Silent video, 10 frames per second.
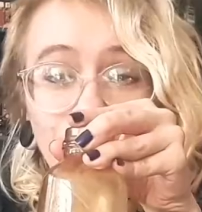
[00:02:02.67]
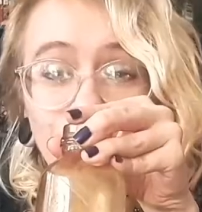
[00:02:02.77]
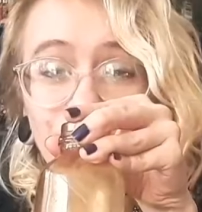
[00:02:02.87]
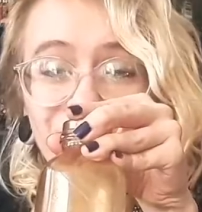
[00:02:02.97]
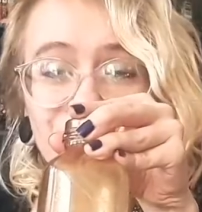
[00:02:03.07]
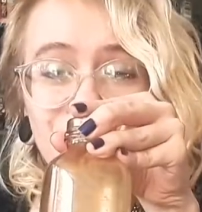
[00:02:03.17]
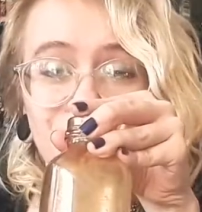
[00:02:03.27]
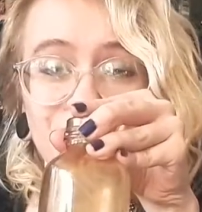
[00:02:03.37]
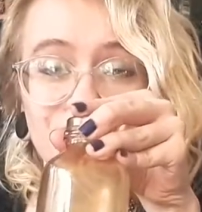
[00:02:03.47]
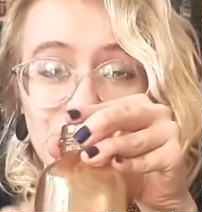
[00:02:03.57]
no
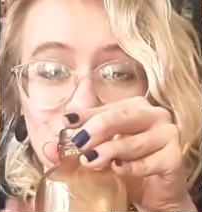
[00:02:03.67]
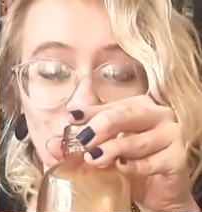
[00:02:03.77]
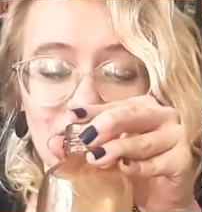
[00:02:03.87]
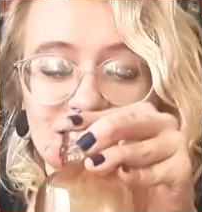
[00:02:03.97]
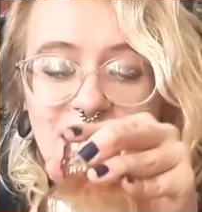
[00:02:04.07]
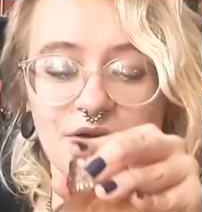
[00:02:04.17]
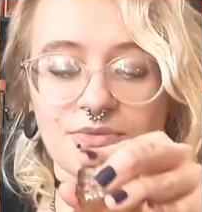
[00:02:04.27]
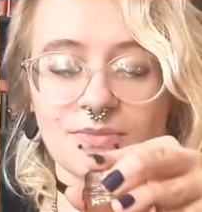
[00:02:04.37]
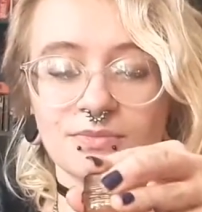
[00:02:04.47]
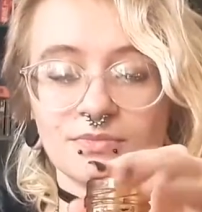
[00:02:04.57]
curvature, just straight down.
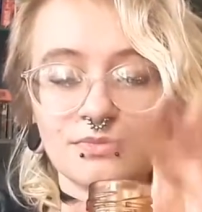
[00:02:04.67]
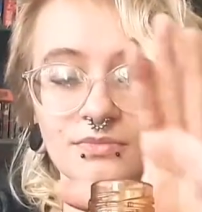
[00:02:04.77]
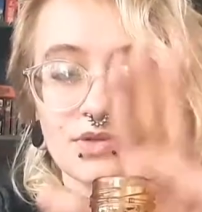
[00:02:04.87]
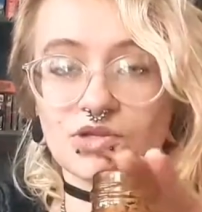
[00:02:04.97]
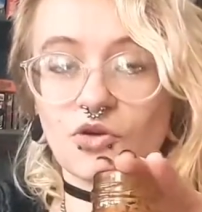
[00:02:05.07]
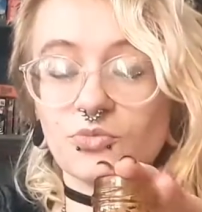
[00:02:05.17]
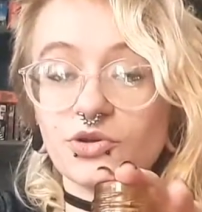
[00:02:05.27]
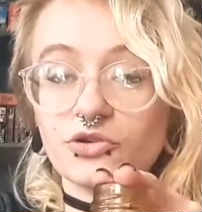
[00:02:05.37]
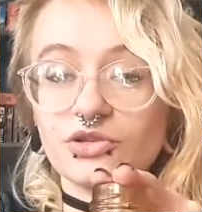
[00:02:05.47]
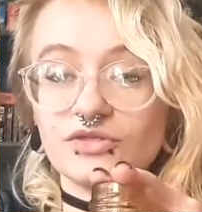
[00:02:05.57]
So
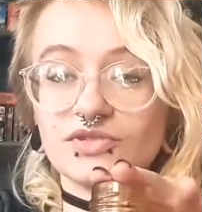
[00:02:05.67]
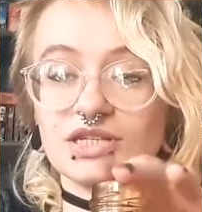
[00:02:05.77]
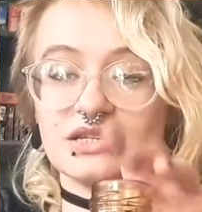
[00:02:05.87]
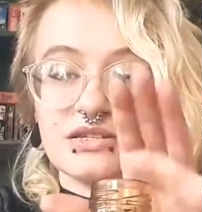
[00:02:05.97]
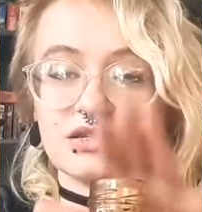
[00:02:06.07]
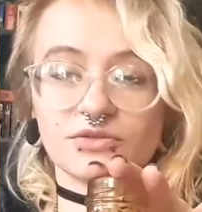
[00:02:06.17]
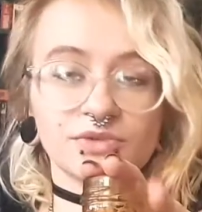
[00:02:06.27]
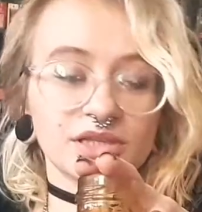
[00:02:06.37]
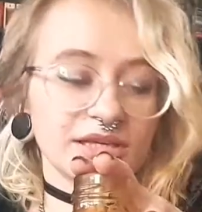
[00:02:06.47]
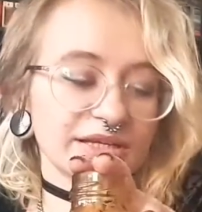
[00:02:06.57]
Pure Leaf Teas, these are
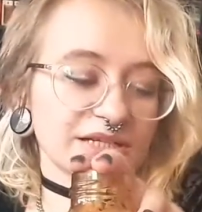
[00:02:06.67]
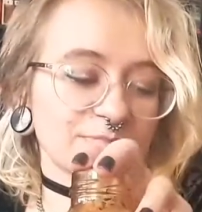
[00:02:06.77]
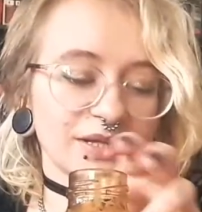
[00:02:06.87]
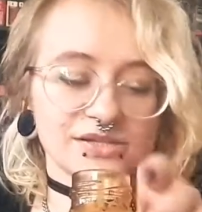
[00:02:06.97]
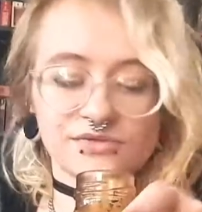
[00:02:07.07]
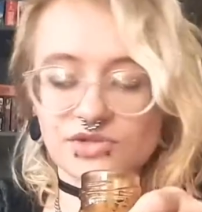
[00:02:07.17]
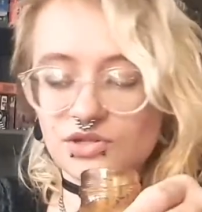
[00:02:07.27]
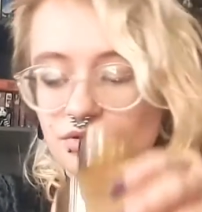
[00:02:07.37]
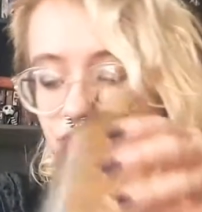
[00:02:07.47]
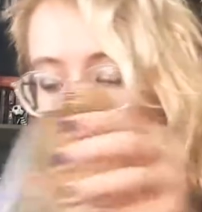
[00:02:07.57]
really inexpensive
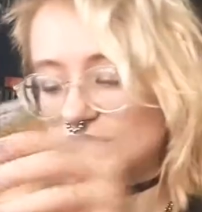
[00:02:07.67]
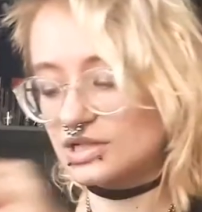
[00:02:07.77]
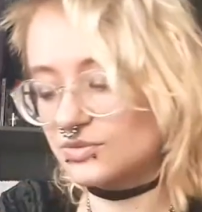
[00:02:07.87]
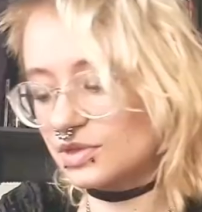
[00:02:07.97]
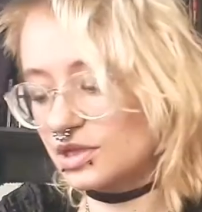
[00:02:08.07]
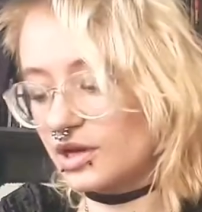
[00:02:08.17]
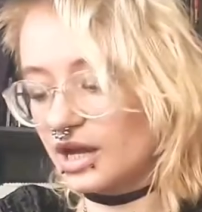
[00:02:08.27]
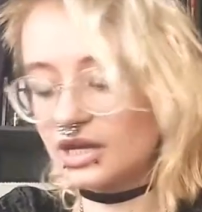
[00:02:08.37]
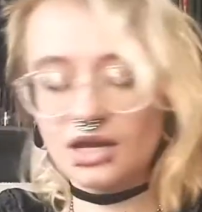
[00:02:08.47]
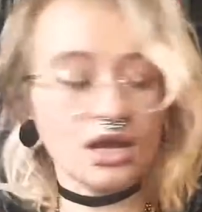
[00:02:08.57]
too, so that's really
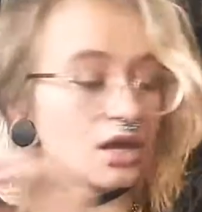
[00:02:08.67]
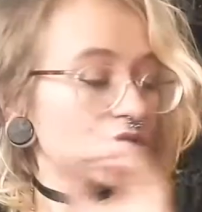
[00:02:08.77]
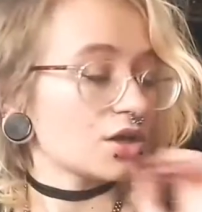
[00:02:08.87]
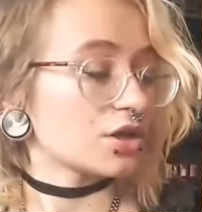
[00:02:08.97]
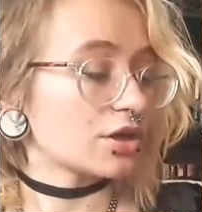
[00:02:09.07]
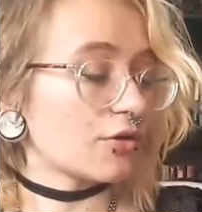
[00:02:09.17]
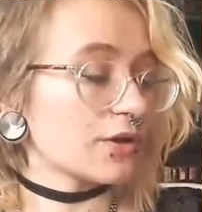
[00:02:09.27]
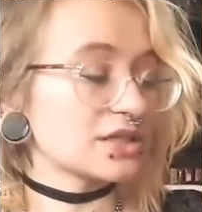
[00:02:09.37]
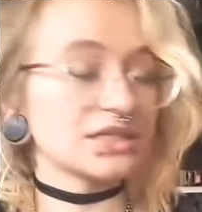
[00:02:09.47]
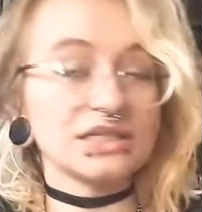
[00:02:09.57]
great. You're
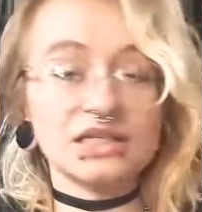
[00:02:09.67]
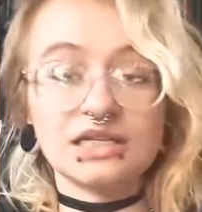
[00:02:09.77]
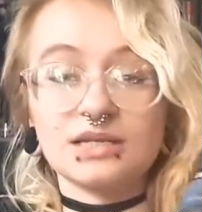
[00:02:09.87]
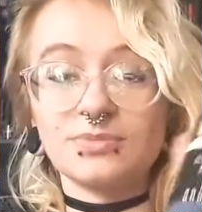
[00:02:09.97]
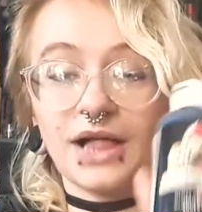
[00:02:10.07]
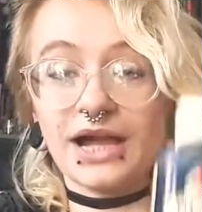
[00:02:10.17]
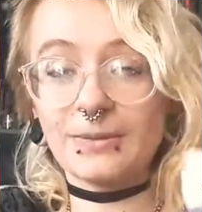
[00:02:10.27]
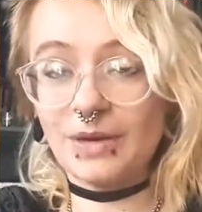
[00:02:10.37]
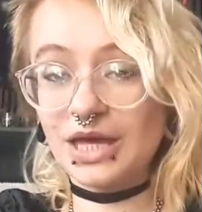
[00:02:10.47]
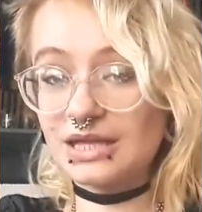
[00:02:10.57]
going to need
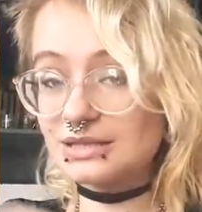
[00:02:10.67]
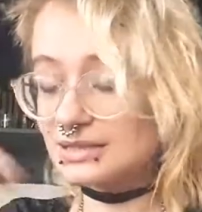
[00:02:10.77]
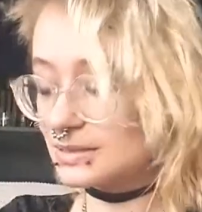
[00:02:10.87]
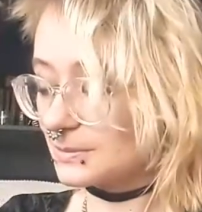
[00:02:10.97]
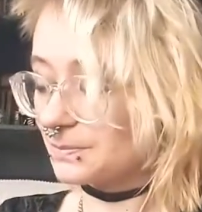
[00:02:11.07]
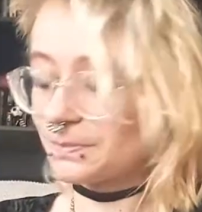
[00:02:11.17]
black paint,